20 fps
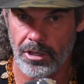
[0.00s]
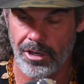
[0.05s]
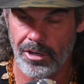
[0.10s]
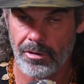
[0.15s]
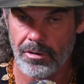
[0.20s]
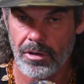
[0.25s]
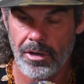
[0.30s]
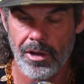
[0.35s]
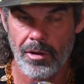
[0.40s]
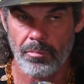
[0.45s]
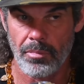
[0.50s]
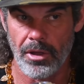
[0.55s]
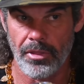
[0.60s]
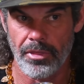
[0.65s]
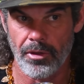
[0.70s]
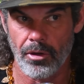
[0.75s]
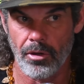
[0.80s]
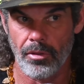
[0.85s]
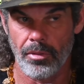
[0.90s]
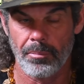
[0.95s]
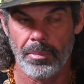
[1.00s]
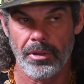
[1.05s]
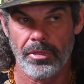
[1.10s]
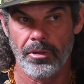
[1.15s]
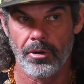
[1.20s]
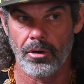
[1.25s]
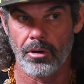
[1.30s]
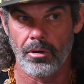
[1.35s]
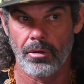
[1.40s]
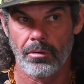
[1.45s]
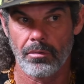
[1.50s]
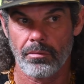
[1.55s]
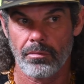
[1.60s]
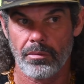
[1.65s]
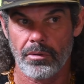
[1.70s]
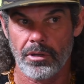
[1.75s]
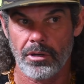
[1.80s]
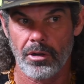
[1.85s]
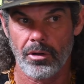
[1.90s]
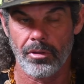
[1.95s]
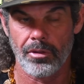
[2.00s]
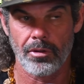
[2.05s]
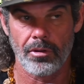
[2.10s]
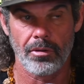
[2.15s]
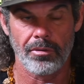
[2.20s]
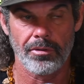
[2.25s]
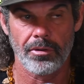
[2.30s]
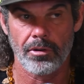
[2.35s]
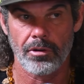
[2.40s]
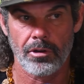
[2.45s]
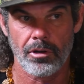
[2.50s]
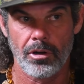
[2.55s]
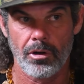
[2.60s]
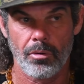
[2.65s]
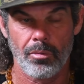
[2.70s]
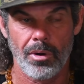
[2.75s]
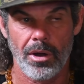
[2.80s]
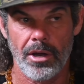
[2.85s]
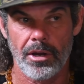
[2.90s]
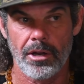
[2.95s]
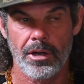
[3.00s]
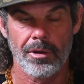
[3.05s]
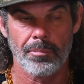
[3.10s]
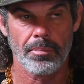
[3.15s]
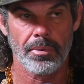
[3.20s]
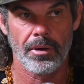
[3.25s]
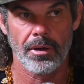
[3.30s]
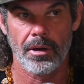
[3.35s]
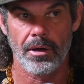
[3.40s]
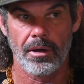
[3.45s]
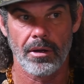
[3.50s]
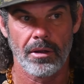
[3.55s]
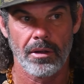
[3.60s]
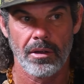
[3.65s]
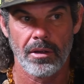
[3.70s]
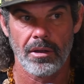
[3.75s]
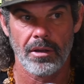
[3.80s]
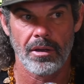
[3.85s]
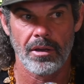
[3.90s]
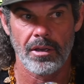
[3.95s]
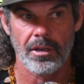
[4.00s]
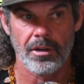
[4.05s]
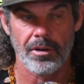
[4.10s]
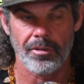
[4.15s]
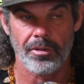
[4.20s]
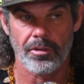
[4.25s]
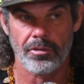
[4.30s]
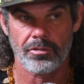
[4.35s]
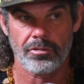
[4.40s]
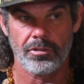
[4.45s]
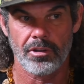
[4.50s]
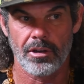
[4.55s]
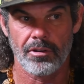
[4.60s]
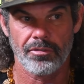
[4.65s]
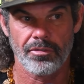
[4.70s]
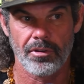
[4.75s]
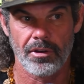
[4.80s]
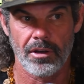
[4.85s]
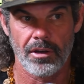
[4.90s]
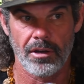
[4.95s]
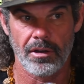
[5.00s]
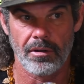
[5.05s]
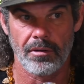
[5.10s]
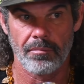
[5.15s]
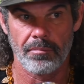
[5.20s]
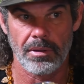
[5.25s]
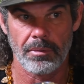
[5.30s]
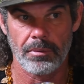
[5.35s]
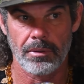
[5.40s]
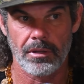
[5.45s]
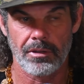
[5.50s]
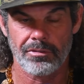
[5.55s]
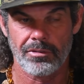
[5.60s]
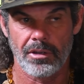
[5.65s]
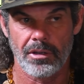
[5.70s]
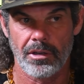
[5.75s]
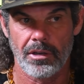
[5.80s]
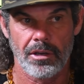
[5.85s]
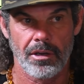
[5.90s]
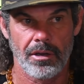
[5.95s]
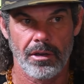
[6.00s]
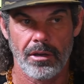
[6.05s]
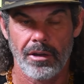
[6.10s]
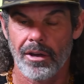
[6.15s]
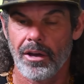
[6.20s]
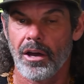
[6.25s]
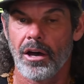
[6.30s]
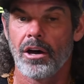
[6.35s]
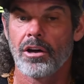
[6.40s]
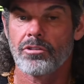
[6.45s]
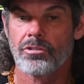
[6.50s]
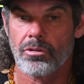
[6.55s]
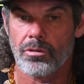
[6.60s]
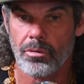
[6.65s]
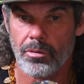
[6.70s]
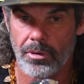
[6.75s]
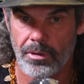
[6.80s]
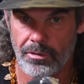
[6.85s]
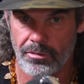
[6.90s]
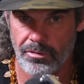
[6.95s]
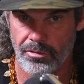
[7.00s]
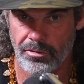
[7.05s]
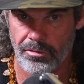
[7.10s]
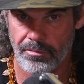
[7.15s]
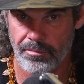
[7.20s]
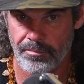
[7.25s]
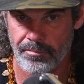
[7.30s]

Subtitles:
know, but they'll they'll go right up. They'll stuff maybe, let's say, a Hunter Lawrence.